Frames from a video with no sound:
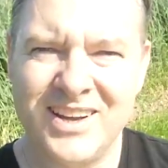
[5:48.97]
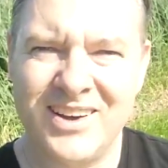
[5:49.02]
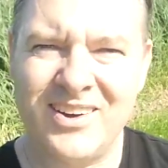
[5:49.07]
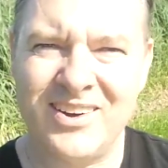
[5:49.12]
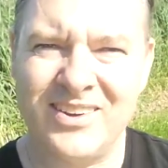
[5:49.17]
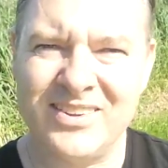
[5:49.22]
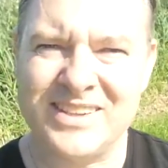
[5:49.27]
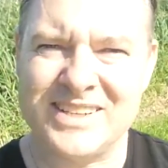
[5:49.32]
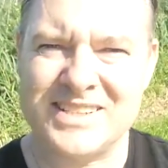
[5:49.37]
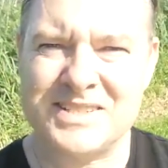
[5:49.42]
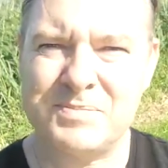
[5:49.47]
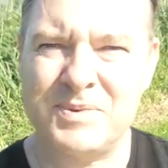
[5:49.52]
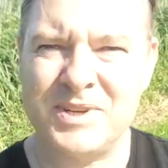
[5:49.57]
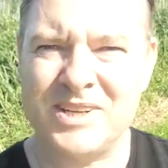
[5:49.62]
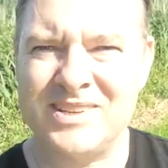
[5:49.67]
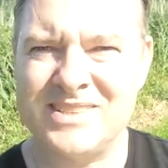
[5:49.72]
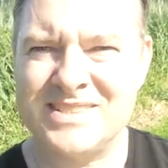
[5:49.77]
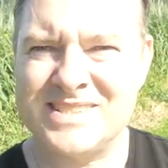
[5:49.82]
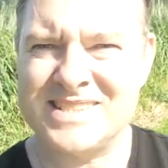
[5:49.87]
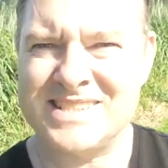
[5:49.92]
on this
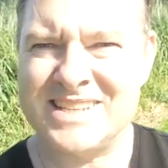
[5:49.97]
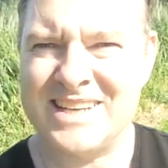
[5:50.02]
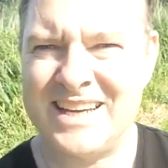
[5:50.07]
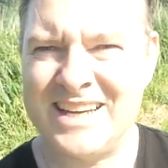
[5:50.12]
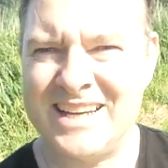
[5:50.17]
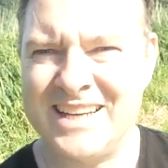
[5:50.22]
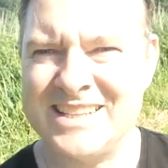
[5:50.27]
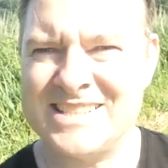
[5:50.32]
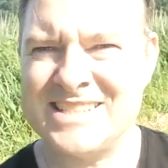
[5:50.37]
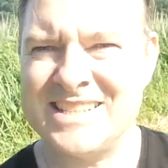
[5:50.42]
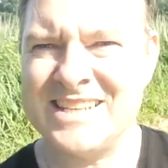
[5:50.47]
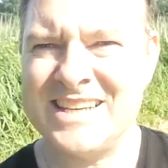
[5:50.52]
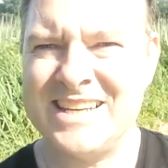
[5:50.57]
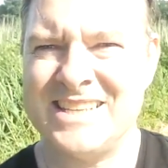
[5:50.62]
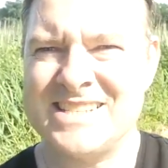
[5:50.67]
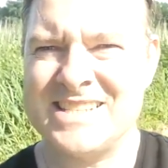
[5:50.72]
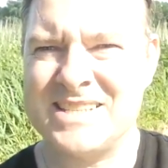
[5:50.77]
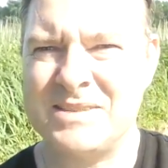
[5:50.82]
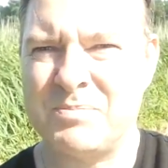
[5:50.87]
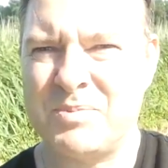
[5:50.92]
because it's
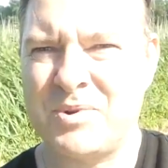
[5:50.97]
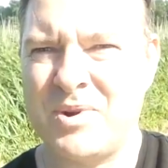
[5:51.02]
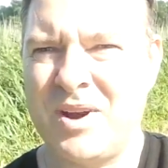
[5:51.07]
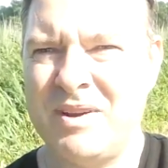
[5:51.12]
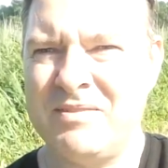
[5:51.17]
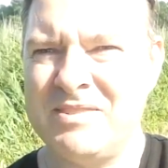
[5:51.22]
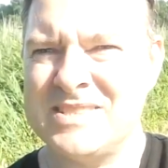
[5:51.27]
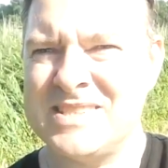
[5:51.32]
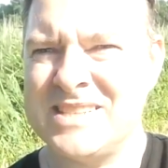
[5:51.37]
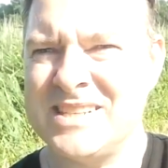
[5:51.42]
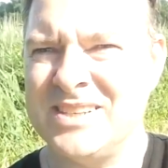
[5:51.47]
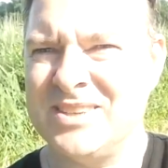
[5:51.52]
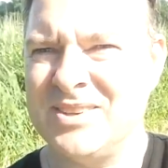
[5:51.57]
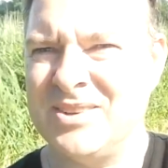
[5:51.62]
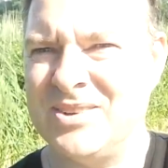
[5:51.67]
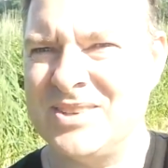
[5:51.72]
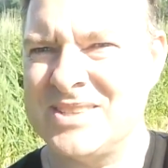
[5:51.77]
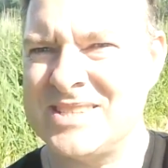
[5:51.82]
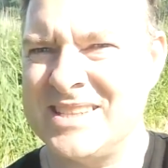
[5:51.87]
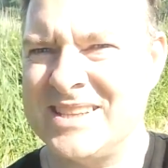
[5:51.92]
against the privacy
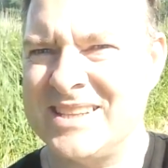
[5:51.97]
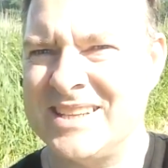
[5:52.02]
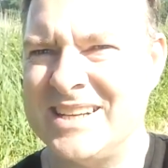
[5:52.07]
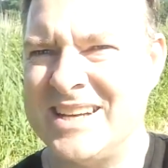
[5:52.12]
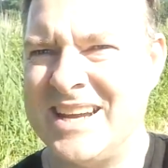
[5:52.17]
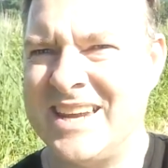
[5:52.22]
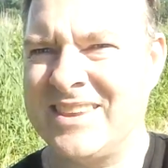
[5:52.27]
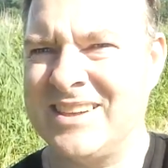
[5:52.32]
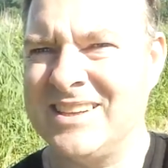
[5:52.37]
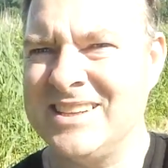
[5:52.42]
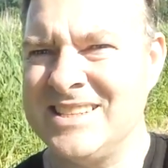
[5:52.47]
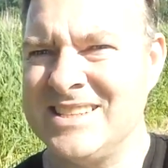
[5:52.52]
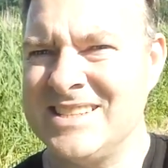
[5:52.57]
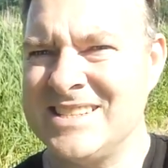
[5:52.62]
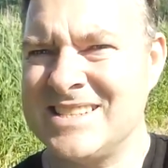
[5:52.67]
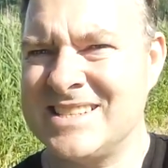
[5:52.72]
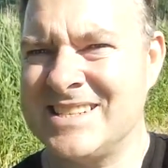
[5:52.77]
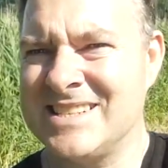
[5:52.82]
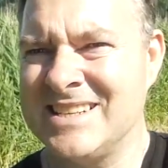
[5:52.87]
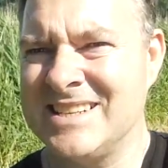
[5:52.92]
laws in the
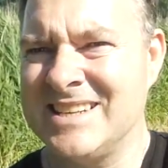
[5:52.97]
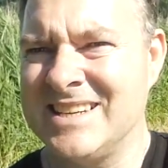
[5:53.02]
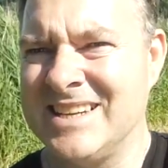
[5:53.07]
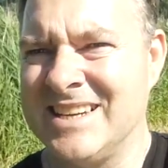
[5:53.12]
Netherlands.